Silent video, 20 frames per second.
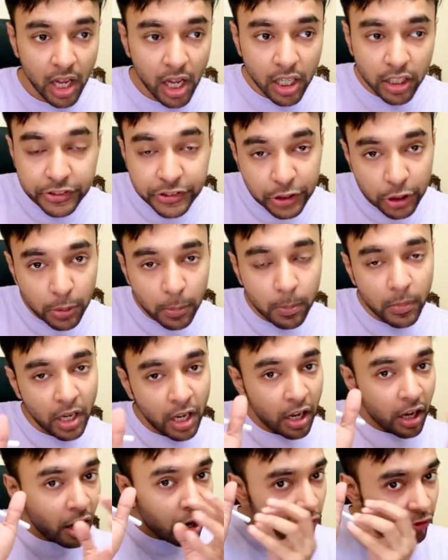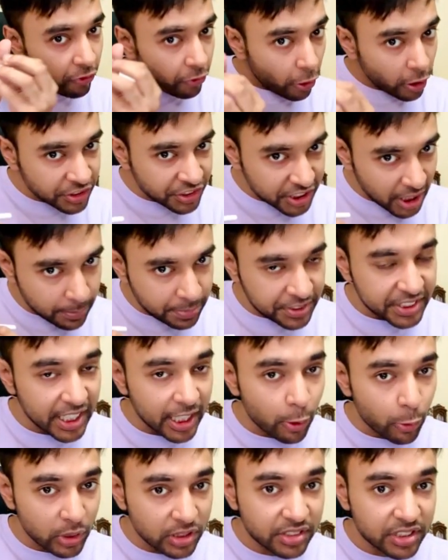So for
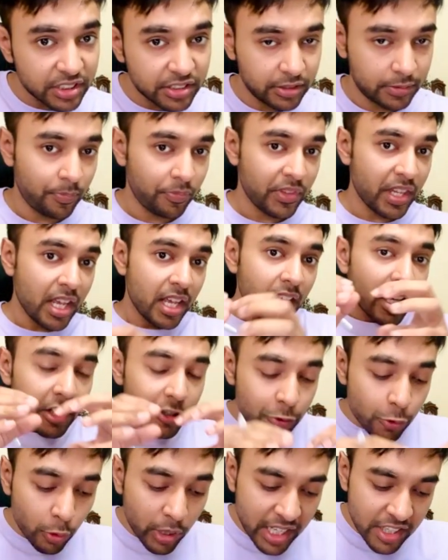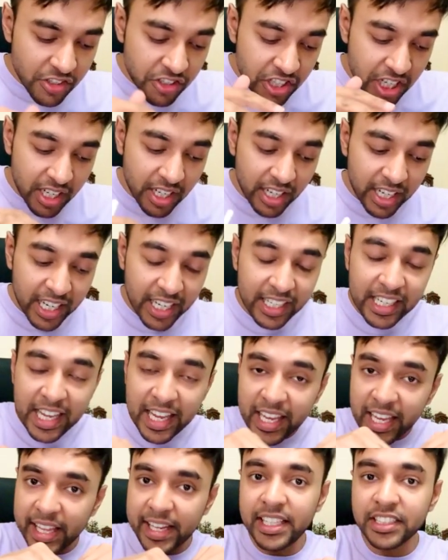subsequences, you can generate
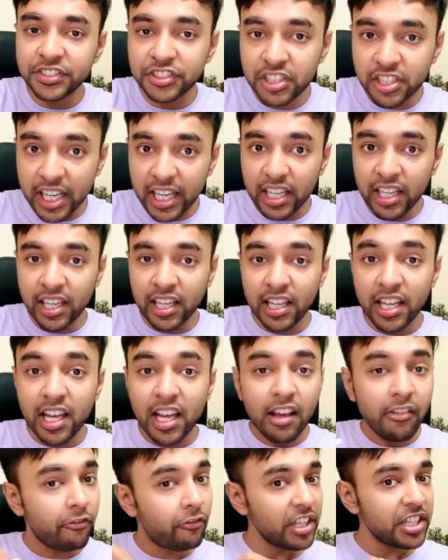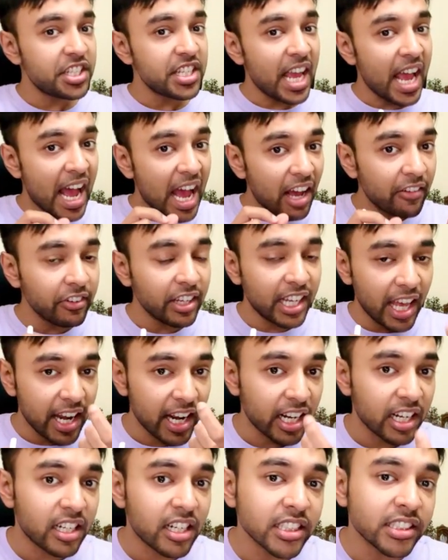any string which have
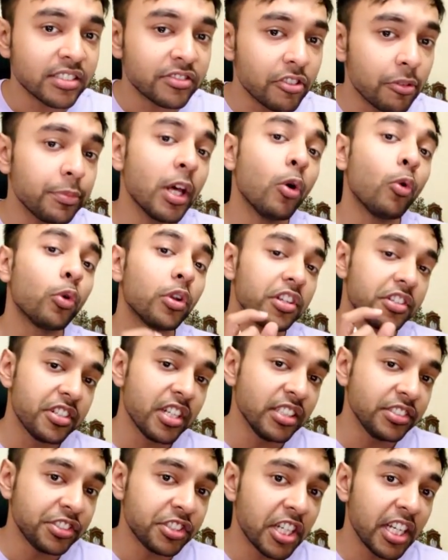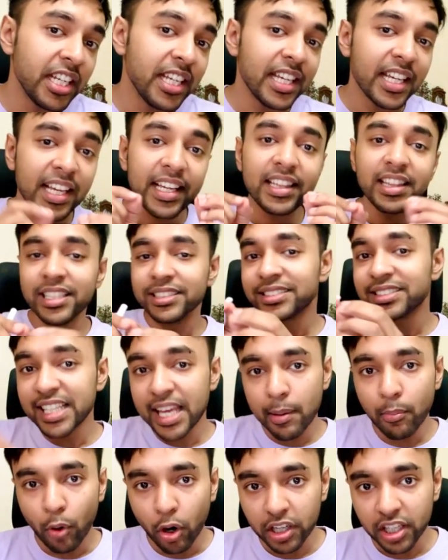characters from the original string in the
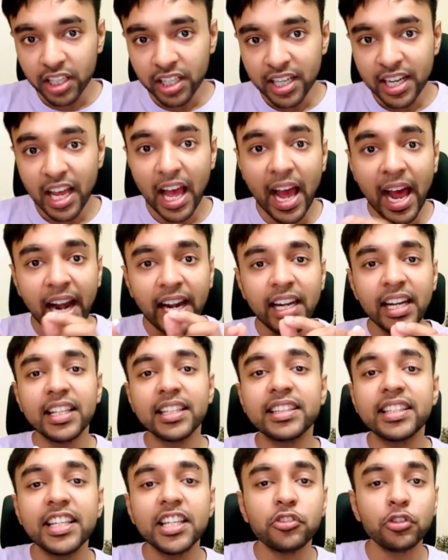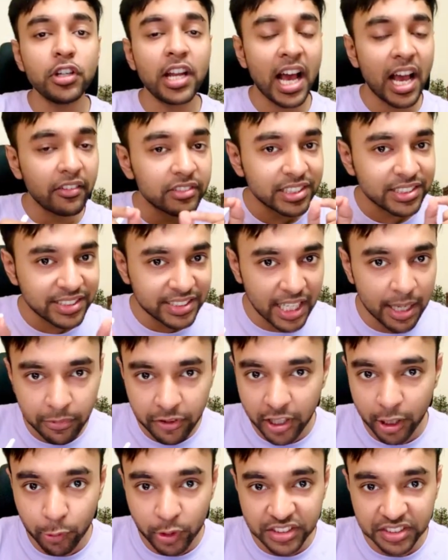same order and they should have the same
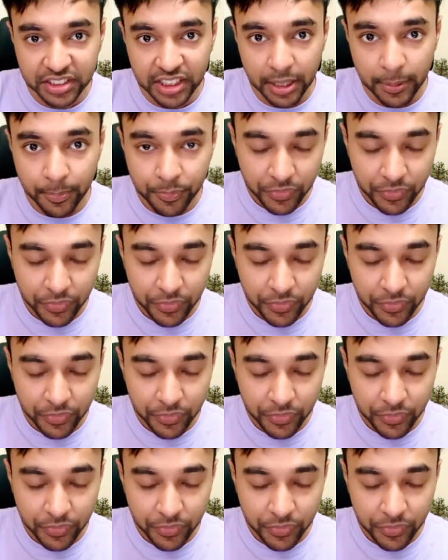frequency.